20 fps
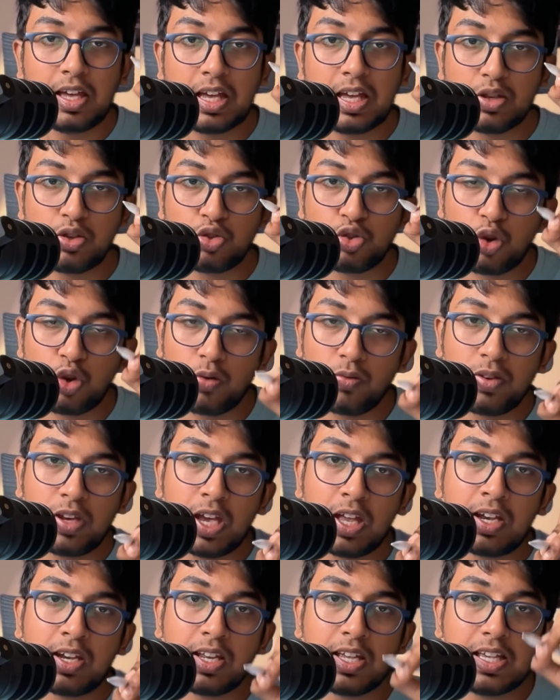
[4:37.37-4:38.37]
Jovian
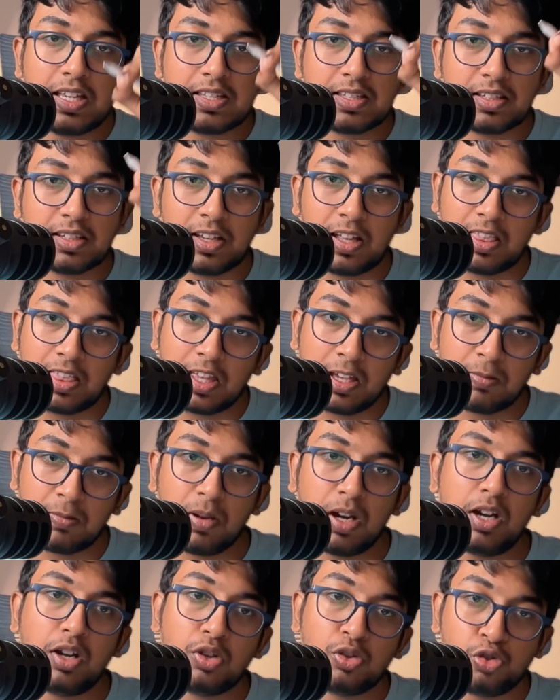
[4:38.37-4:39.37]
is nothing
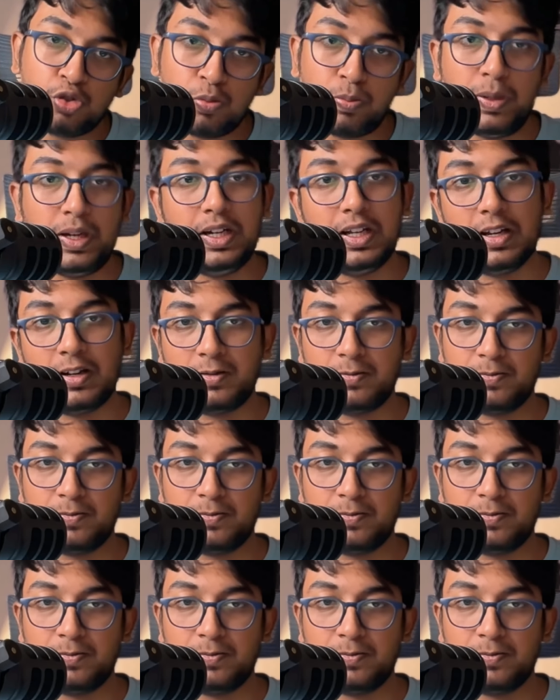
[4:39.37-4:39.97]
but Jupiter.